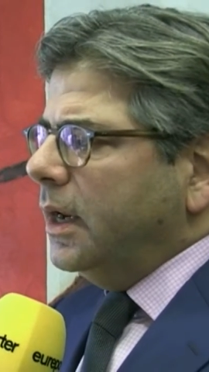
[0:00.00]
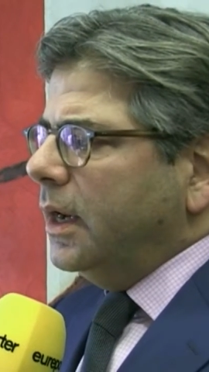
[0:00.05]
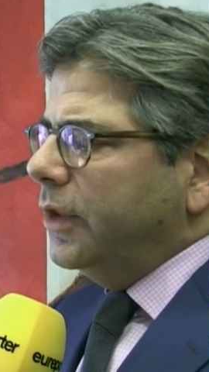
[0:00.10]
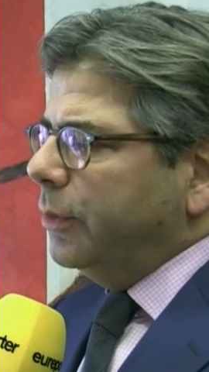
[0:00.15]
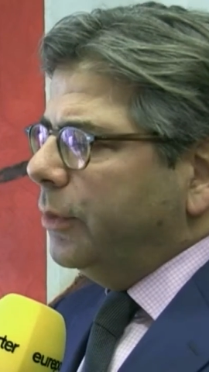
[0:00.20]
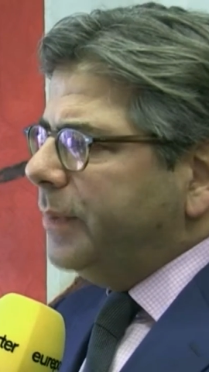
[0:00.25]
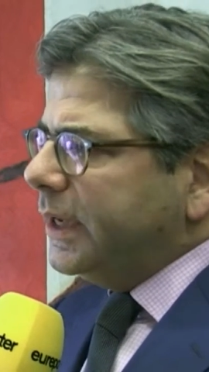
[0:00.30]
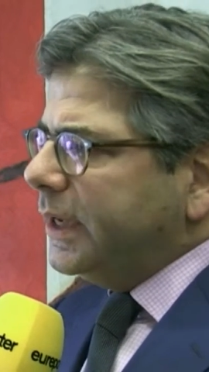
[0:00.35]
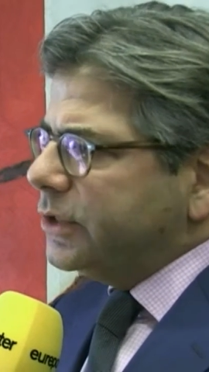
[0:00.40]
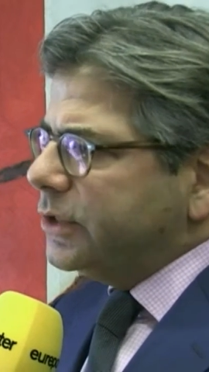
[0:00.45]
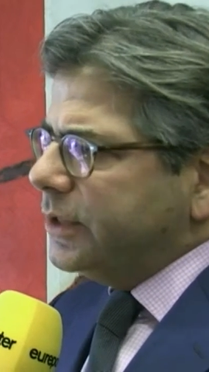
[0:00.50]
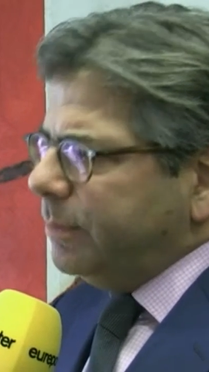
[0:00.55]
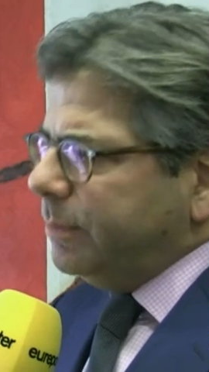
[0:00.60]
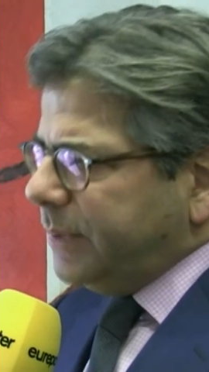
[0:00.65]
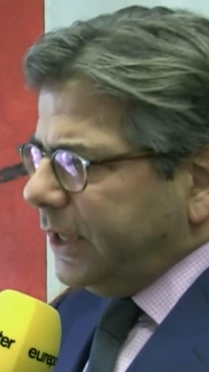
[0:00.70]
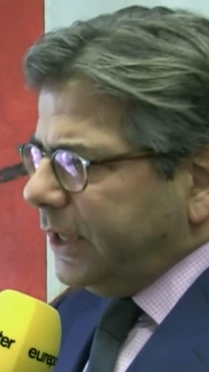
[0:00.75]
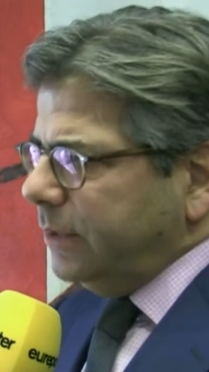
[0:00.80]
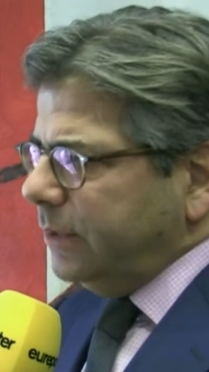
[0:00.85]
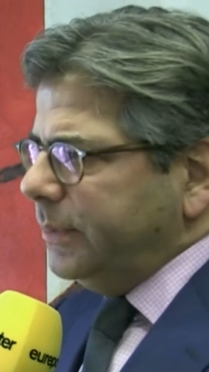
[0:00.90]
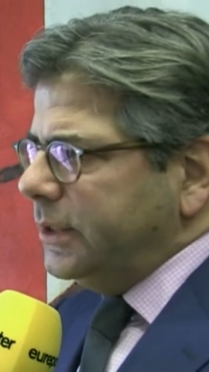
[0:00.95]
The biggest
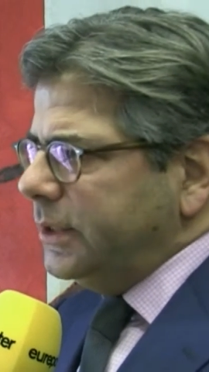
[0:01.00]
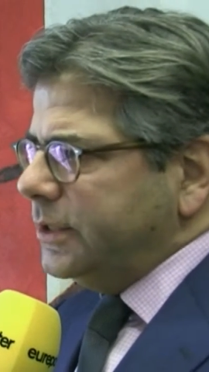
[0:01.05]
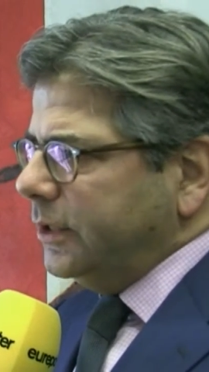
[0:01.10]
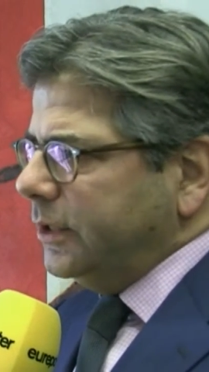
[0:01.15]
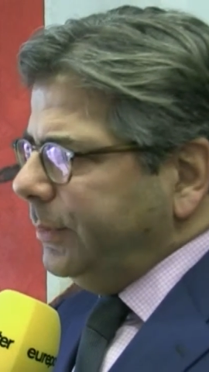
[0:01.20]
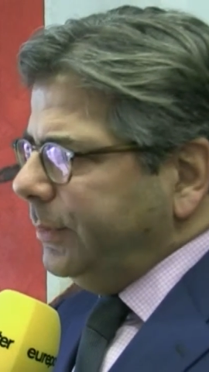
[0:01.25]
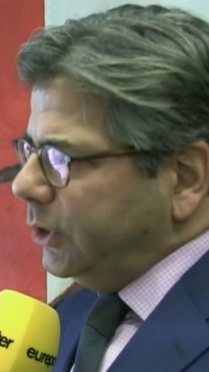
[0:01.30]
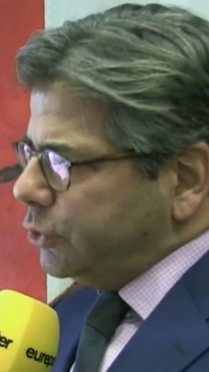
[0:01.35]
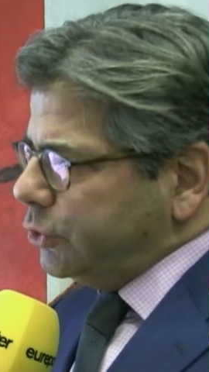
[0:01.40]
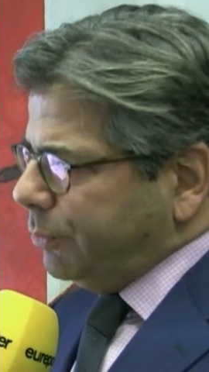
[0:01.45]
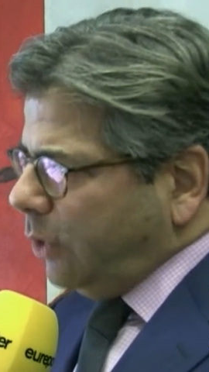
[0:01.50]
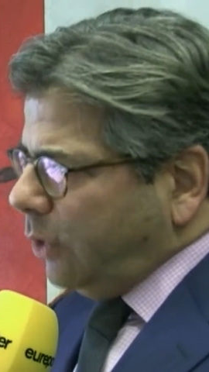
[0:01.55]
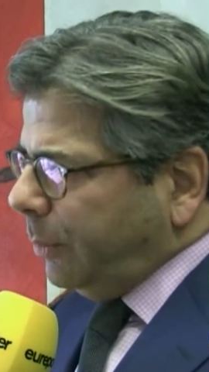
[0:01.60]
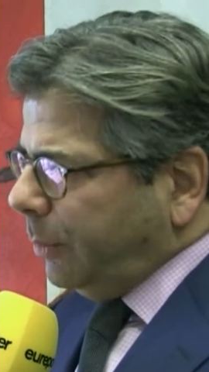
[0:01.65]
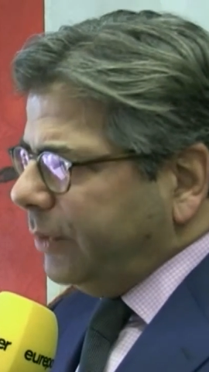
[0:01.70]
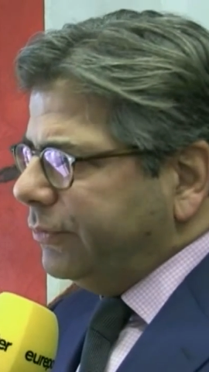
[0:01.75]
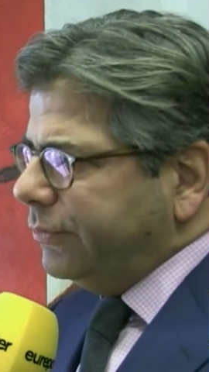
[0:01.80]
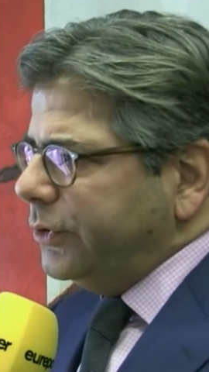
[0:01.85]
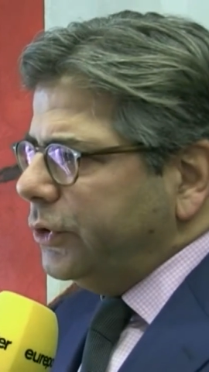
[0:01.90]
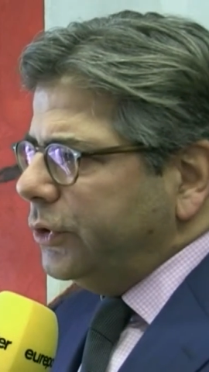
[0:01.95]
impediment and the biggest
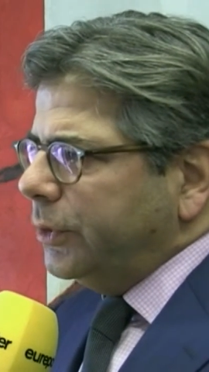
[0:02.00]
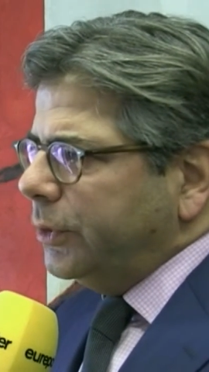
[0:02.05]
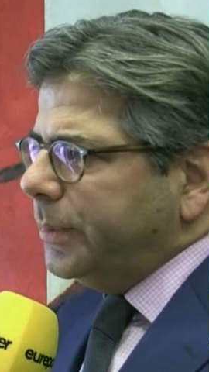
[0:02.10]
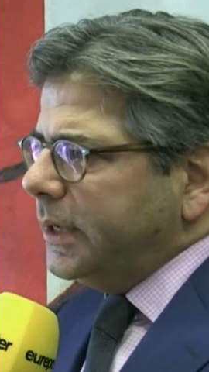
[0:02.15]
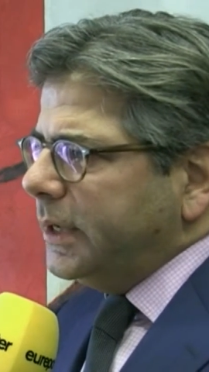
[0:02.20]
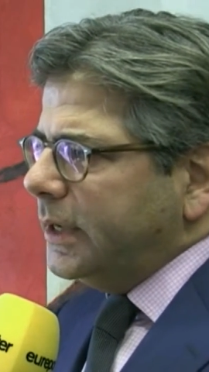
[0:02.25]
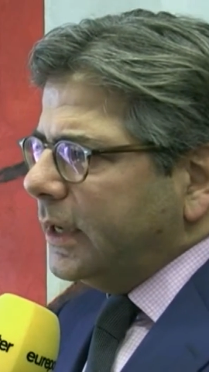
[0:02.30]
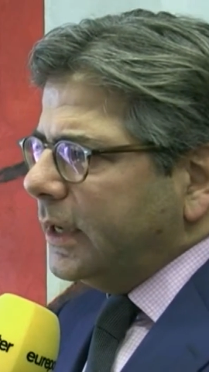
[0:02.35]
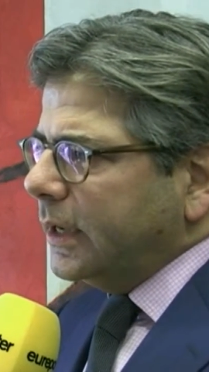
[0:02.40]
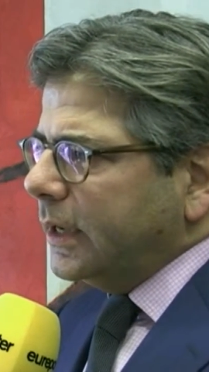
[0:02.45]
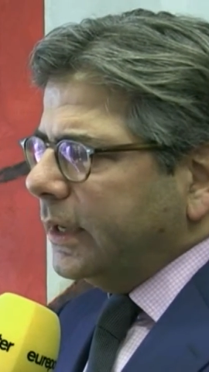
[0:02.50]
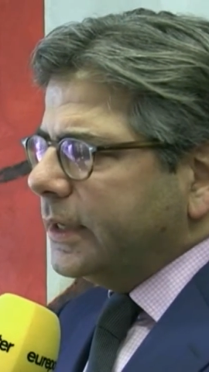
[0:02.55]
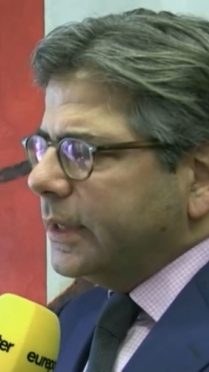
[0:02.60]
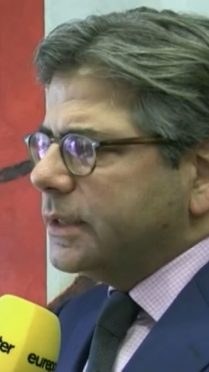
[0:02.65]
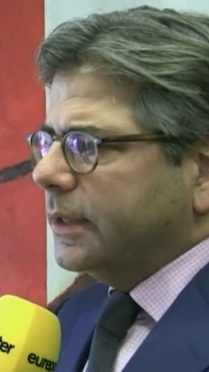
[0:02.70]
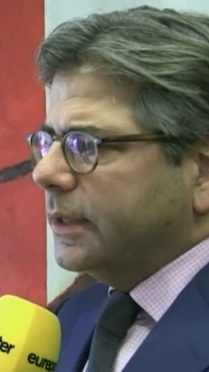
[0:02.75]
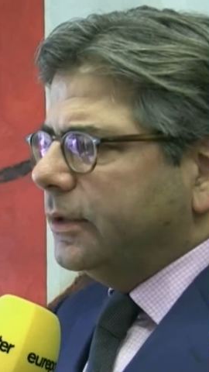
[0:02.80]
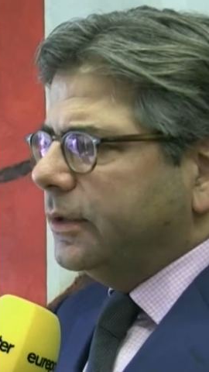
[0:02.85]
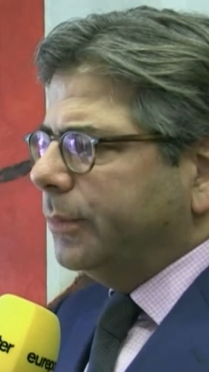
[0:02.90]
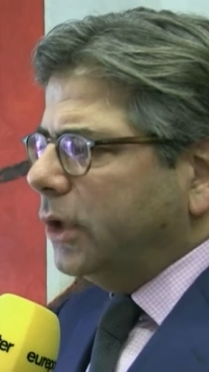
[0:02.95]
problem for European
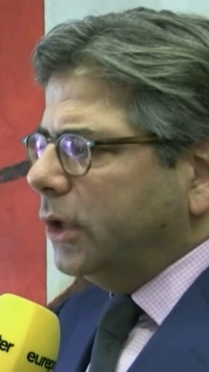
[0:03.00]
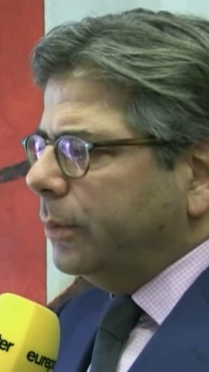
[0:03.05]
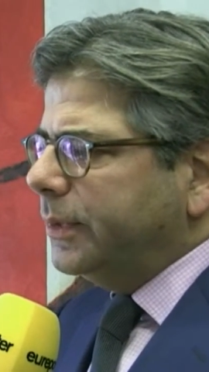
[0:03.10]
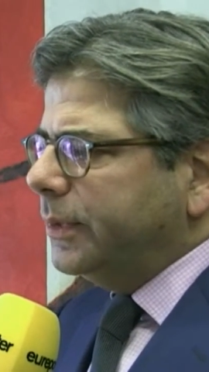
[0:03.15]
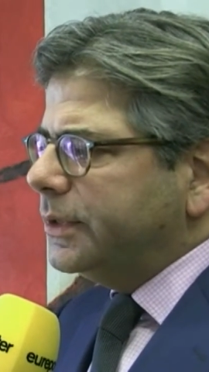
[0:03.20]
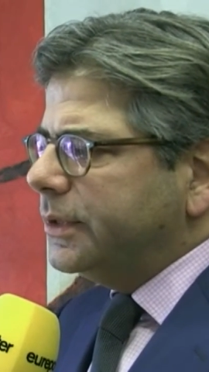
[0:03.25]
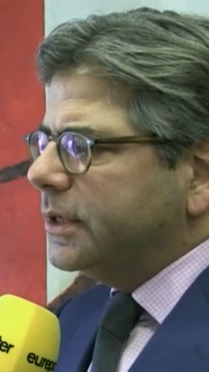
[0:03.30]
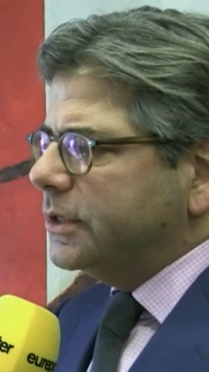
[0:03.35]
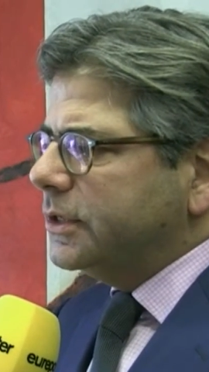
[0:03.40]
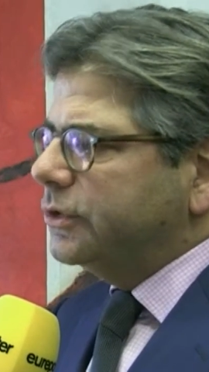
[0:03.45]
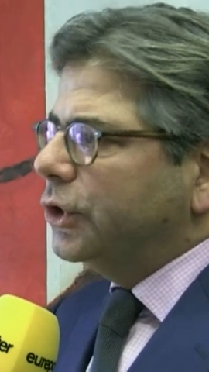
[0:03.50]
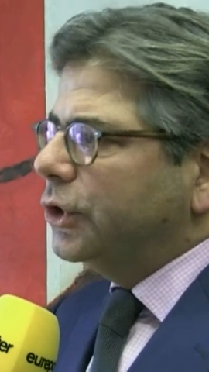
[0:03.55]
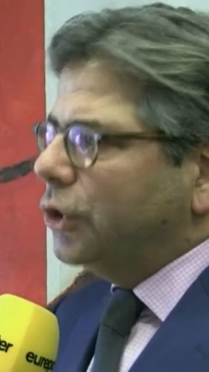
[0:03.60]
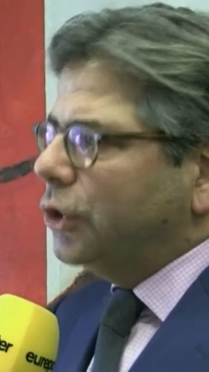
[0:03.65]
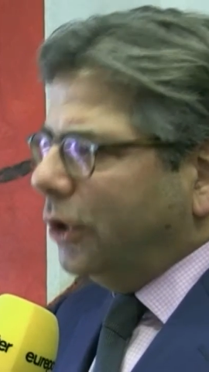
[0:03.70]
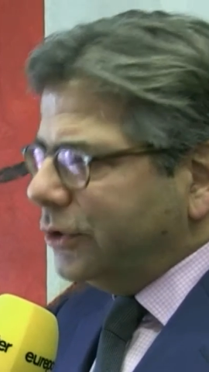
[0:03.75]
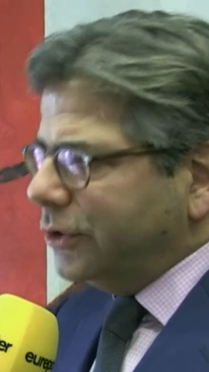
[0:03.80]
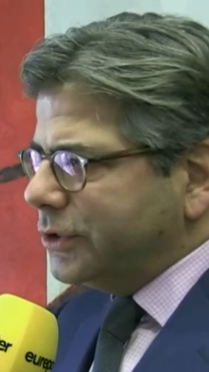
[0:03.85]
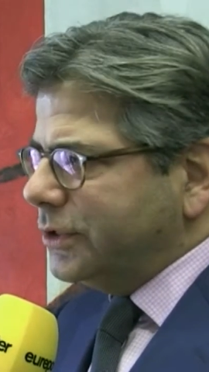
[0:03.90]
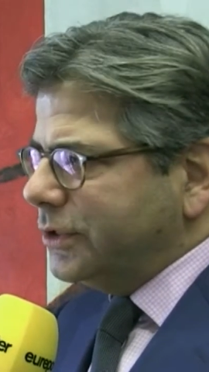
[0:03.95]
airlines at the moment is the
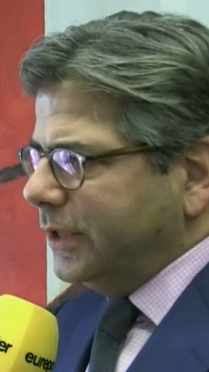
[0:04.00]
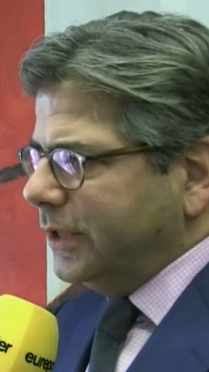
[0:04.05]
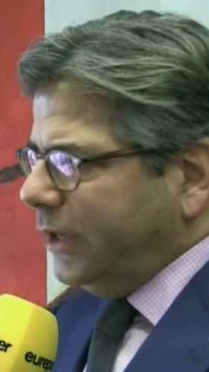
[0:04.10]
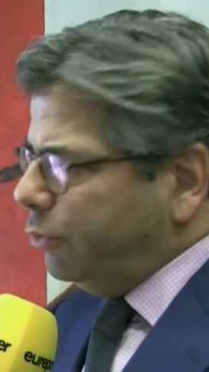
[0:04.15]
cost